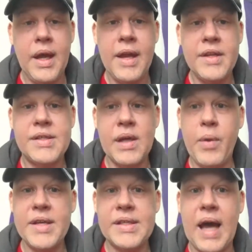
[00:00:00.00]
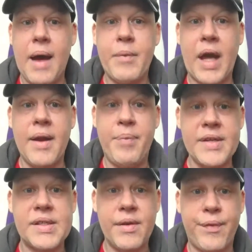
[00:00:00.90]
And in some ways, I'm kind of
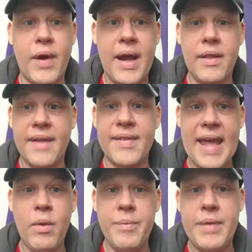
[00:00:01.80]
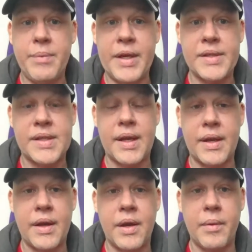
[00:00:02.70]
pissed at Fred like they would be pissed at
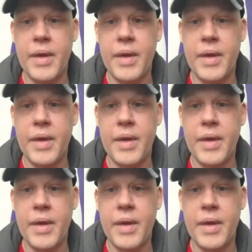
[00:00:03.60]
him.